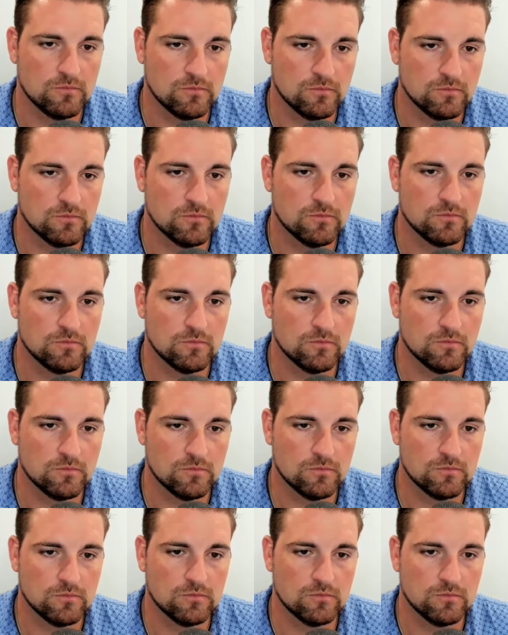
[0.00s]

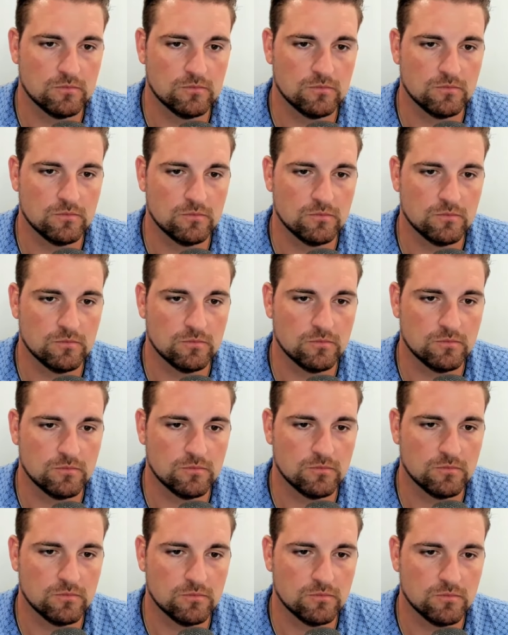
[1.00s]

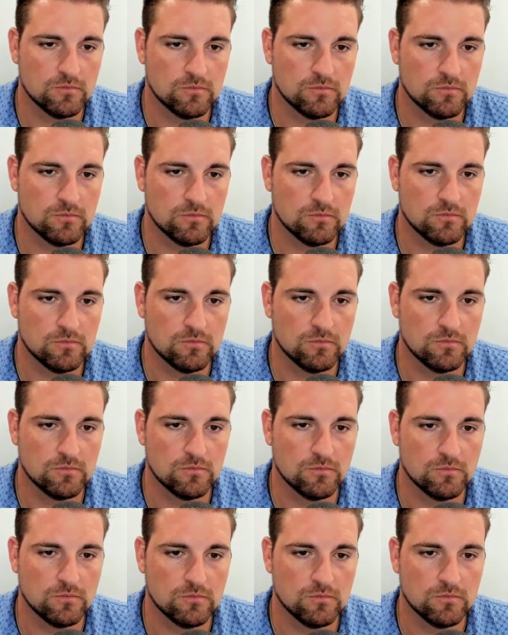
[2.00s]

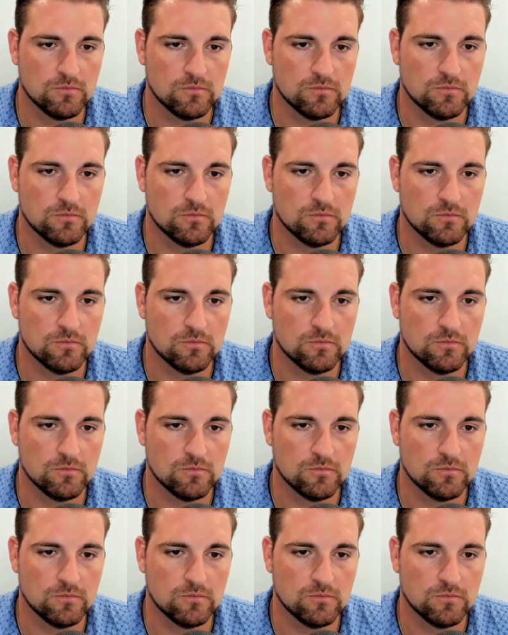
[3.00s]
(silent)